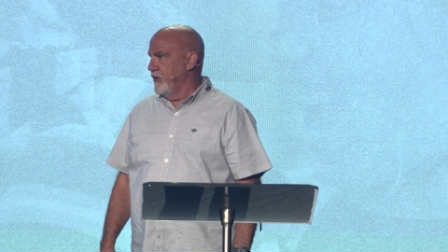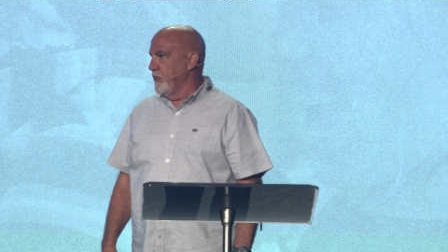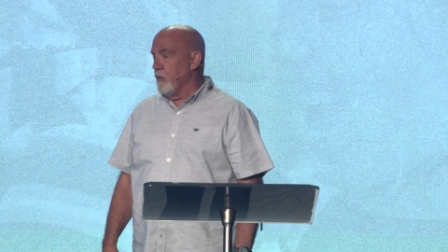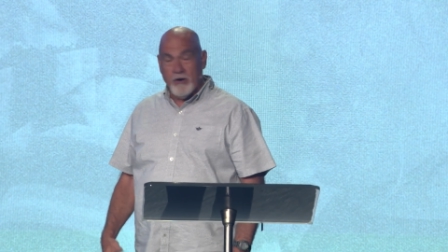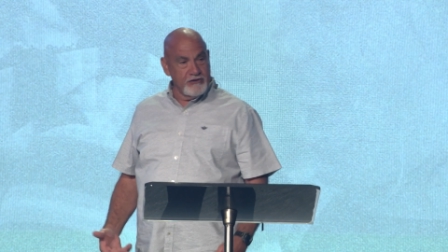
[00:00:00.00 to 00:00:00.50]

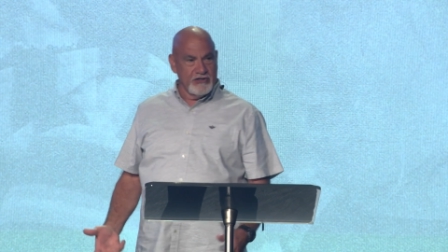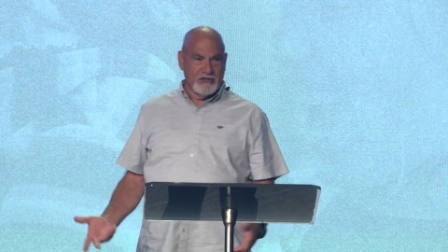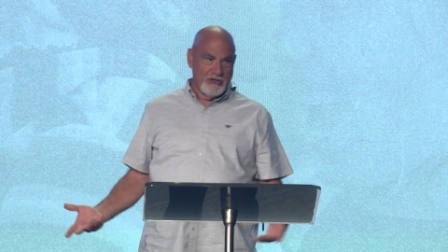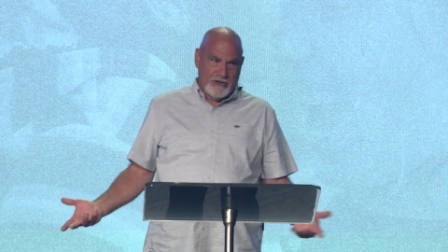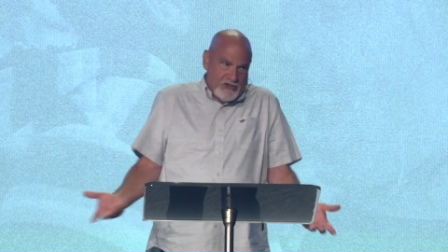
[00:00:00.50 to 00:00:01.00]
We're
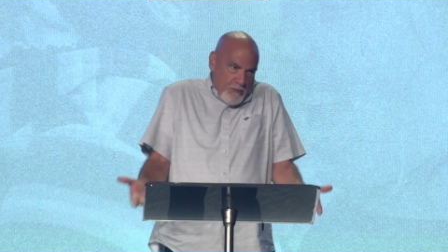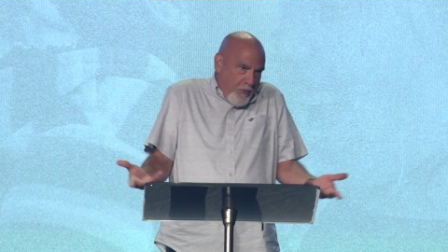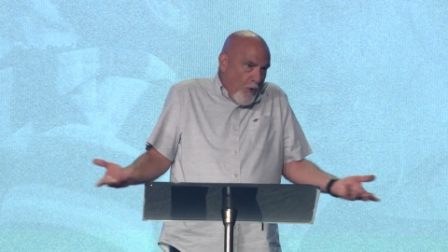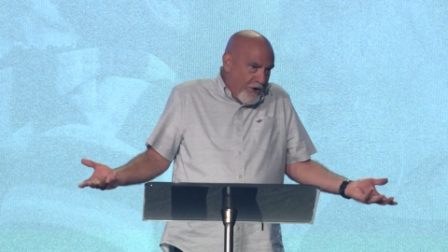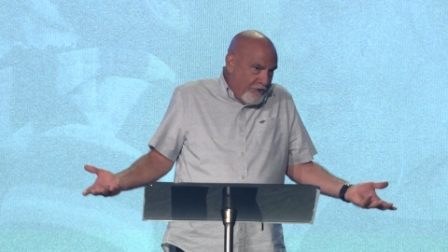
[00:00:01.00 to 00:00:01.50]
just your
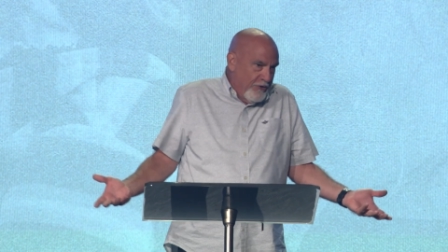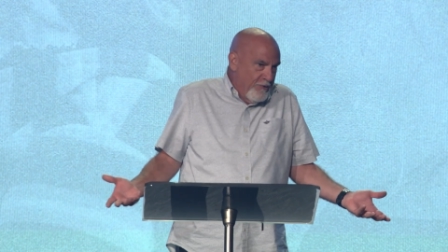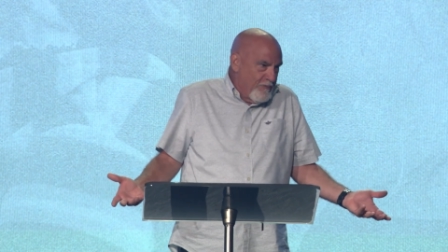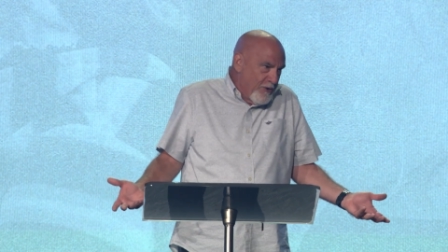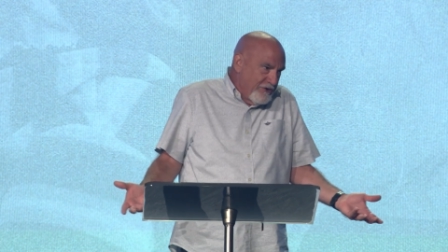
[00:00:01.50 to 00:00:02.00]
support
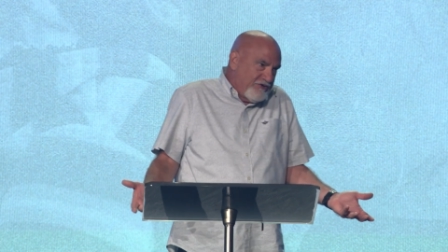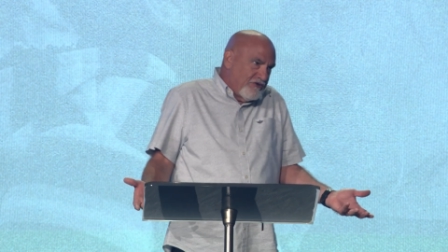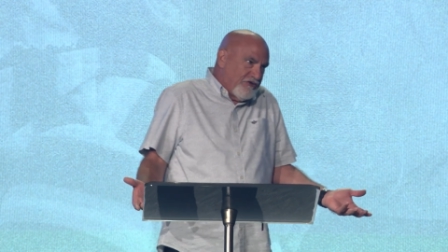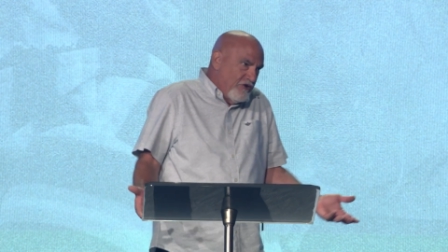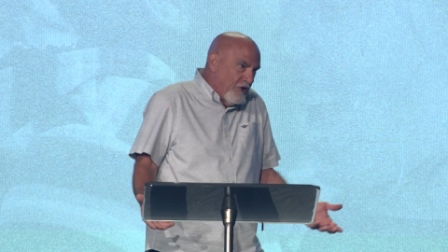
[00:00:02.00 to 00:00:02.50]
group. We're
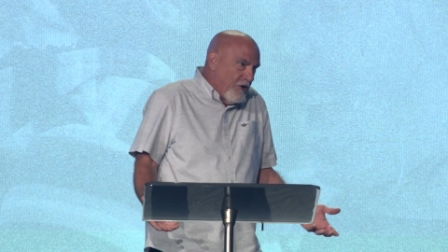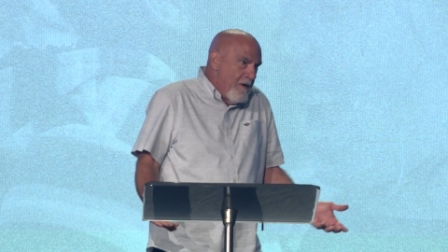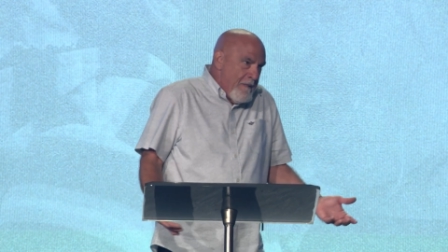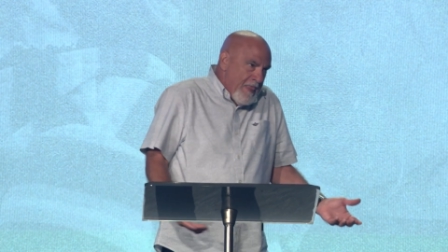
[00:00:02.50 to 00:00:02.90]
just your,